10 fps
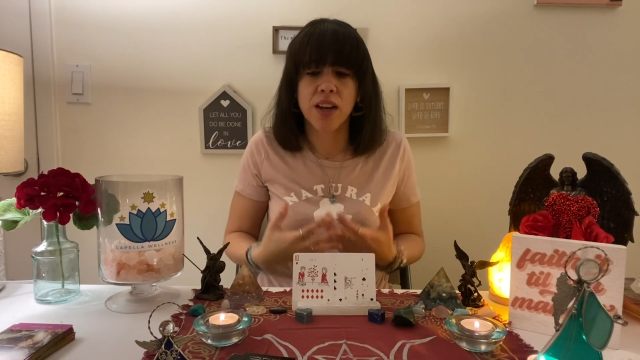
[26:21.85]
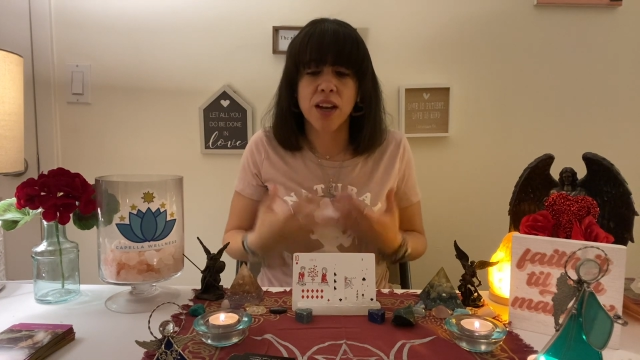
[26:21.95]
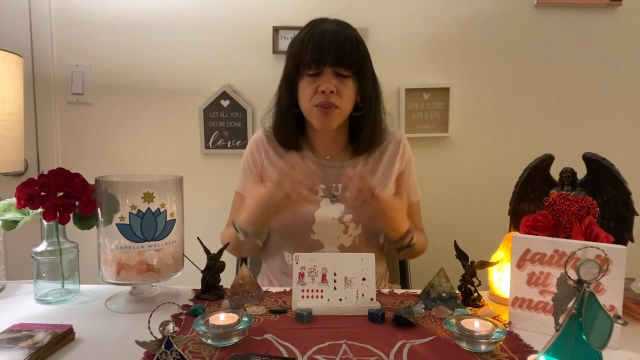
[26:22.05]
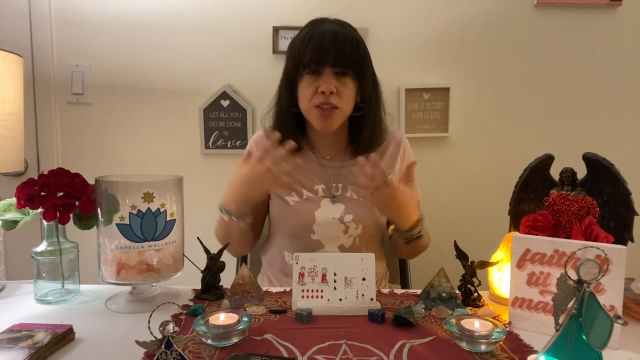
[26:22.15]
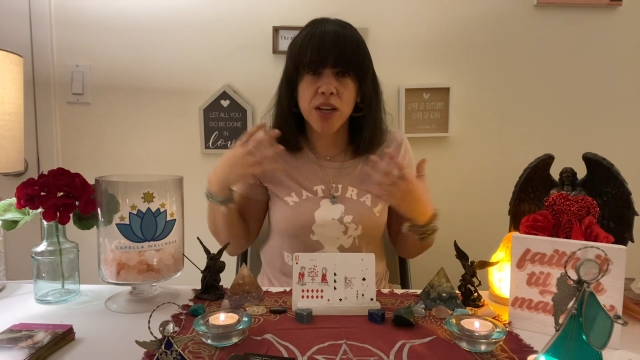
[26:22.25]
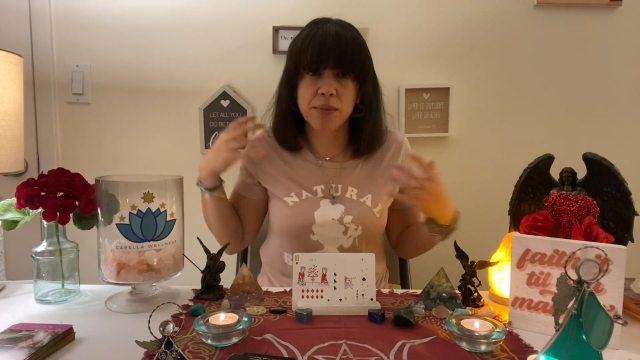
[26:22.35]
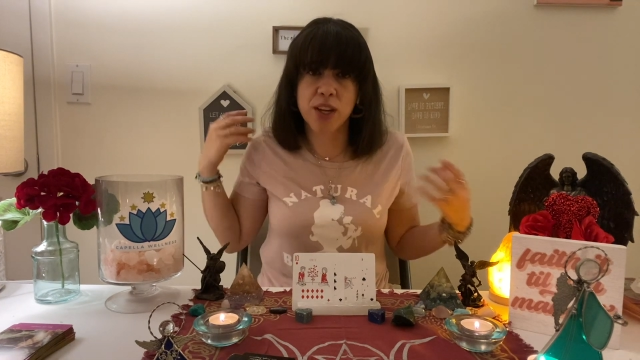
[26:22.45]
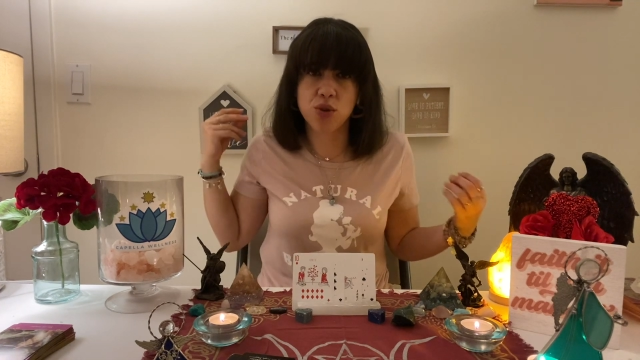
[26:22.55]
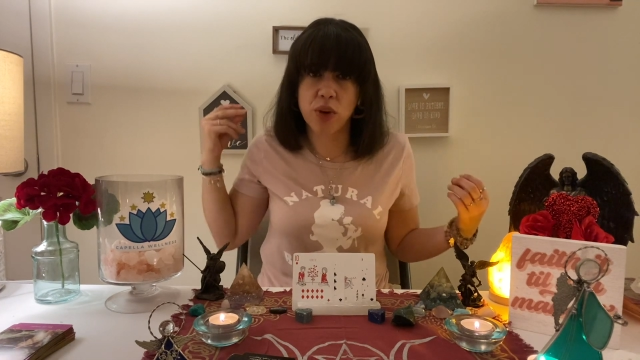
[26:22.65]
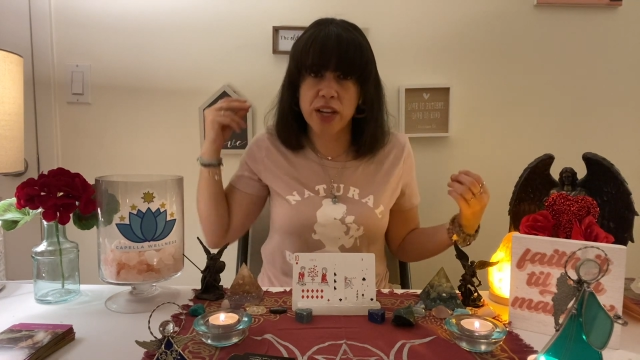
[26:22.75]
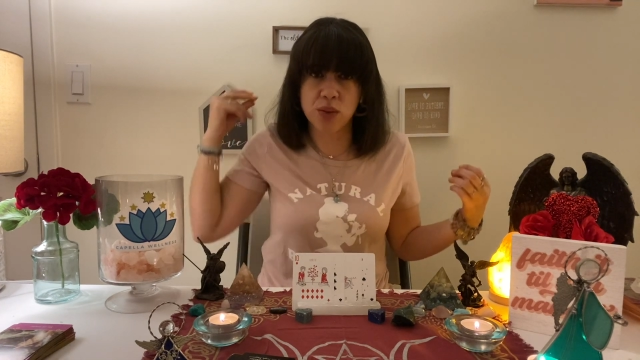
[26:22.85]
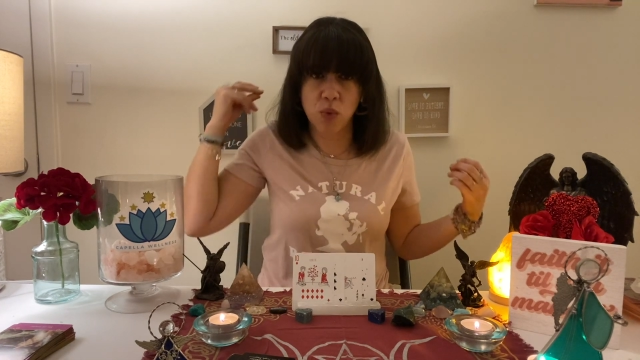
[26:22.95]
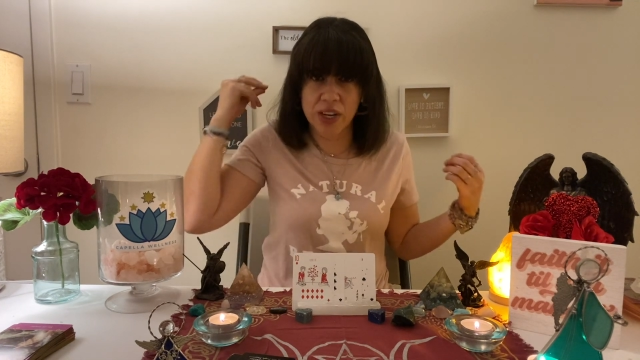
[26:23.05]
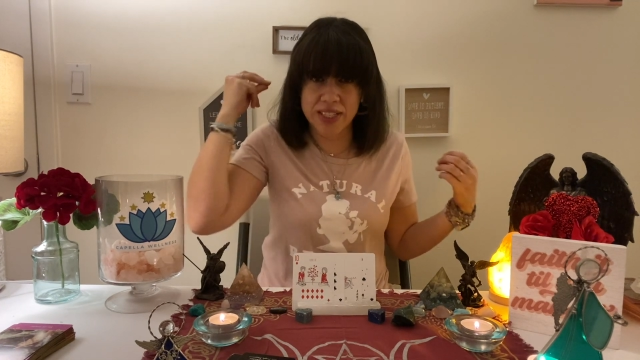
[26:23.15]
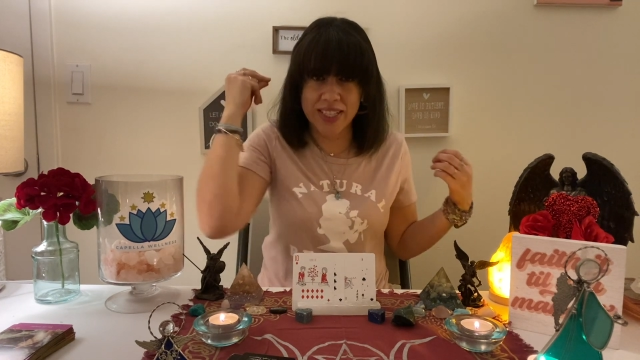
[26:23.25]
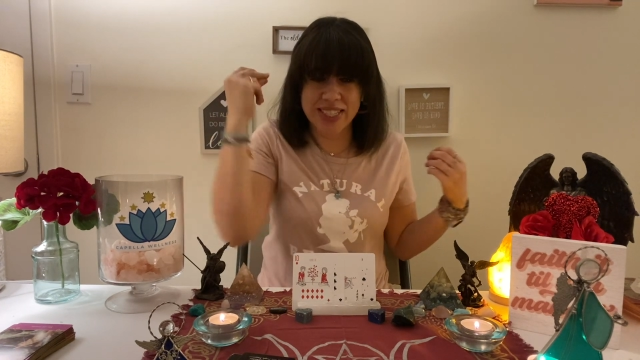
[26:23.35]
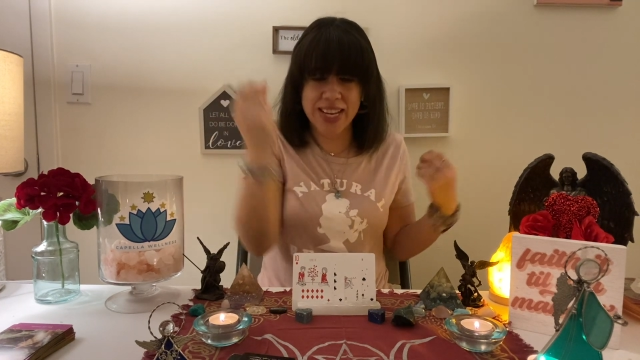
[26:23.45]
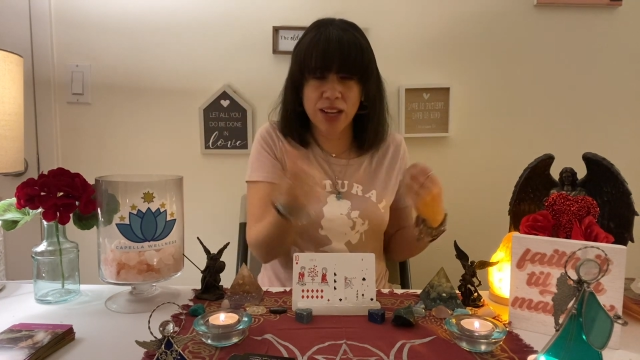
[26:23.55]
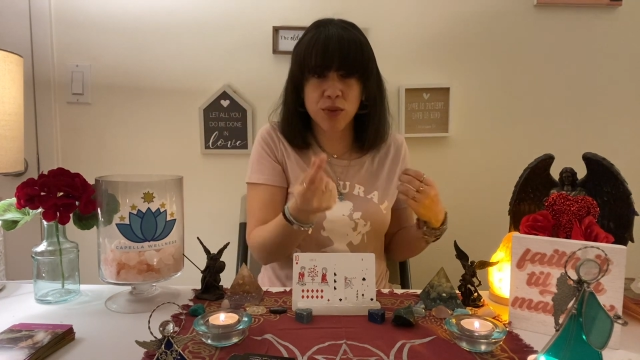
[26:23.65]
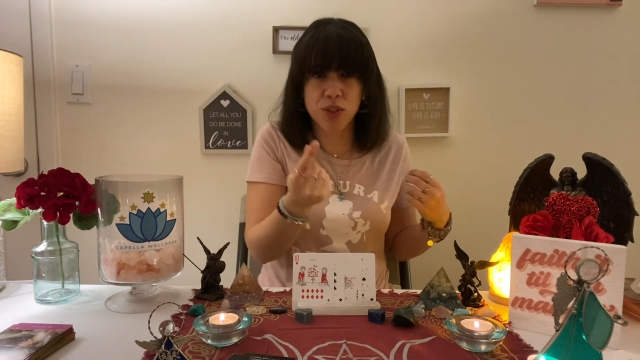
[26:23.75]
Every time they try to want to
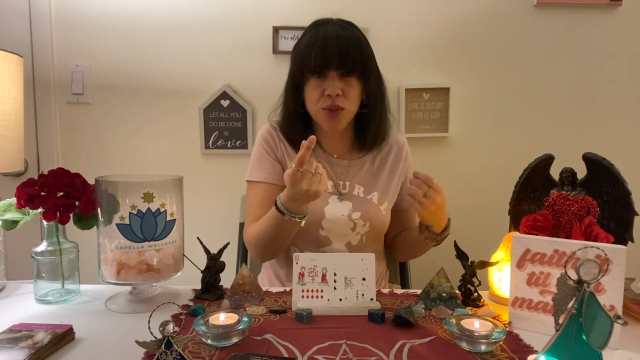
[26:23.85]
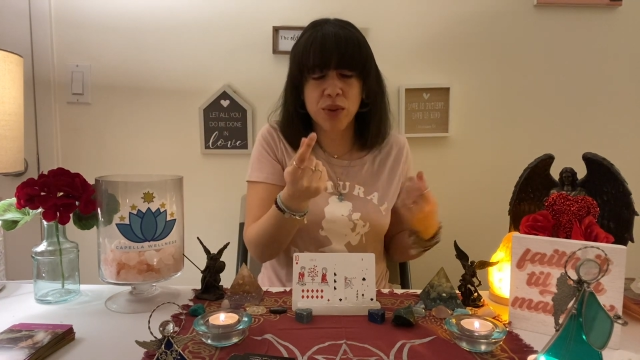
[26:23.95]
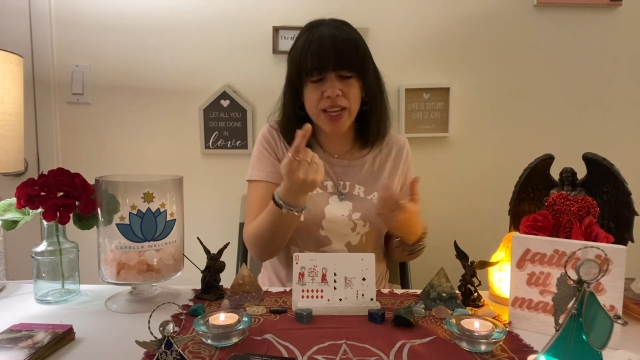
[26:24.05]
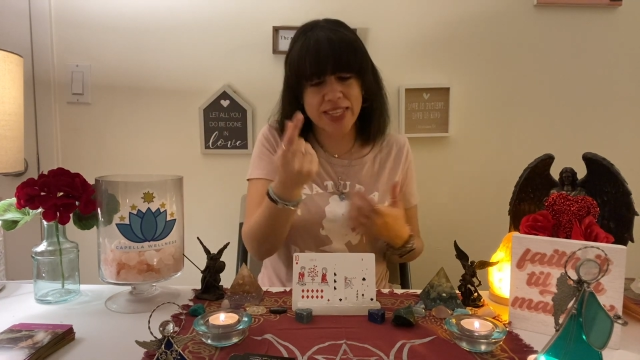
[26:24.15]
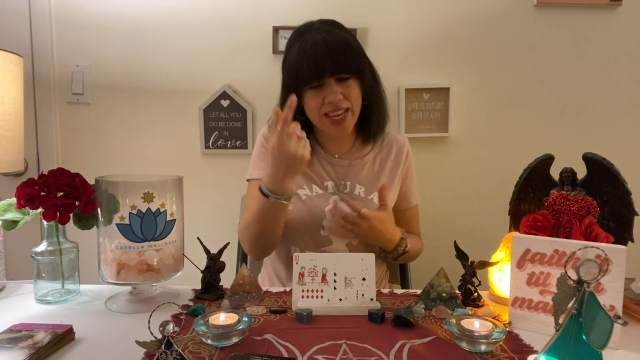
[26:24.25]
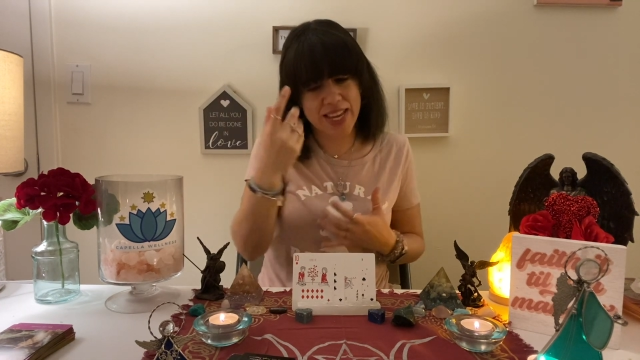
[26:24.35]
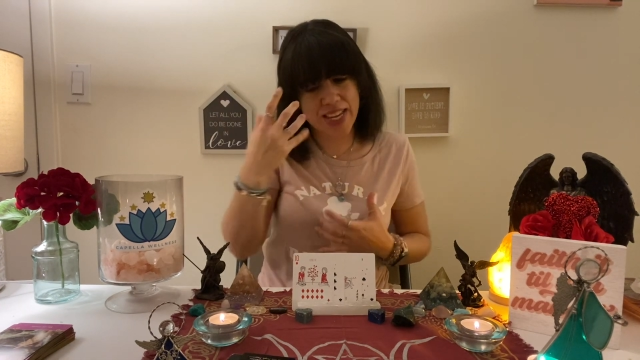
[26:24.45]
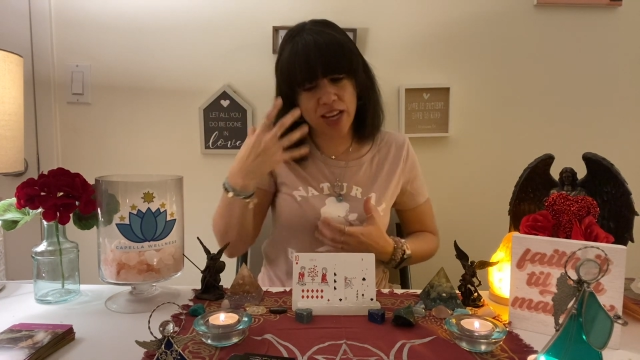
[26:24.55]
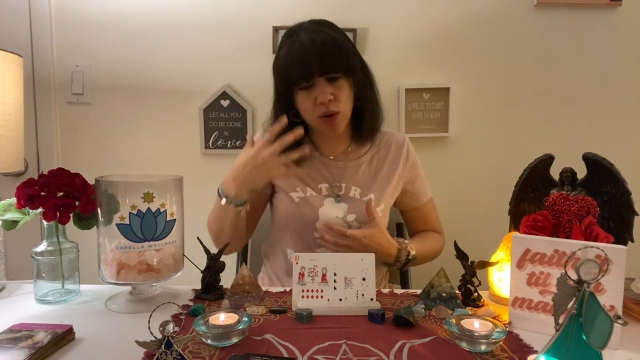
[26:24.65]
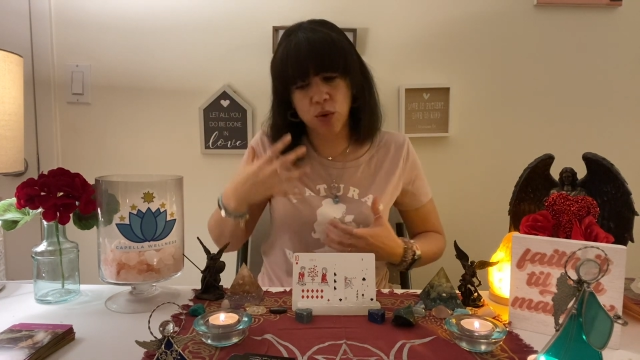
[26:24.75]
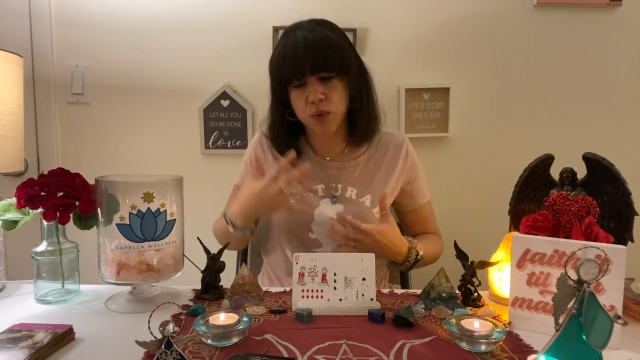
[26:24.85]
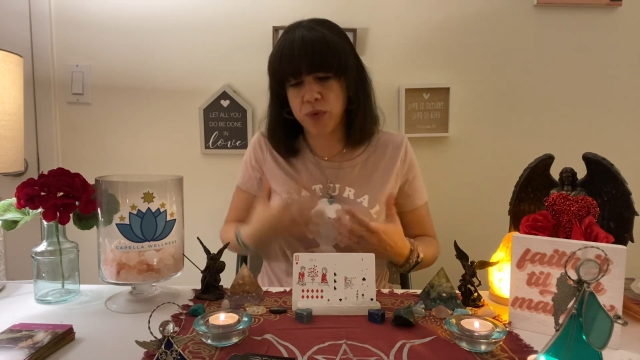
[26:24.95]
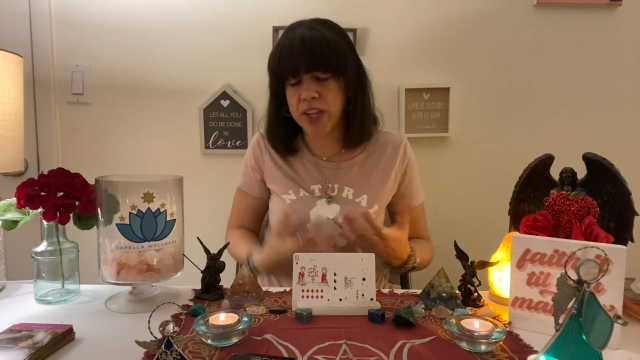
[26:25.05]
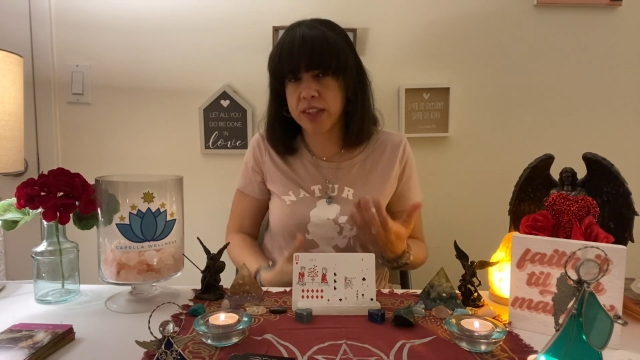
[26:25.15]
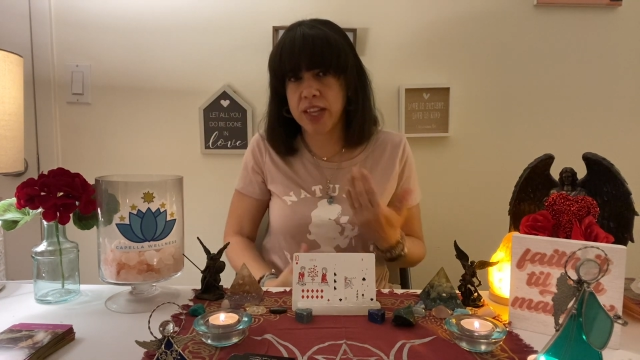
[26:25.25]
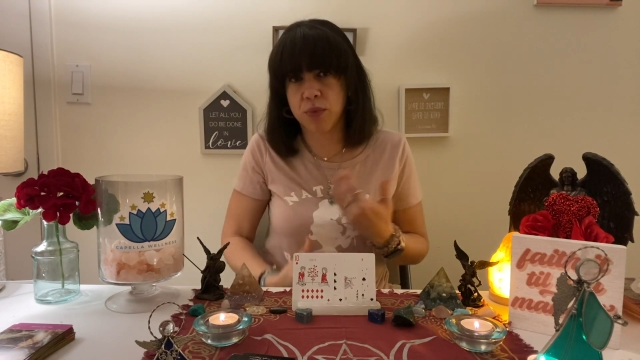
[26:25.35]
tell you, they get cold feet, they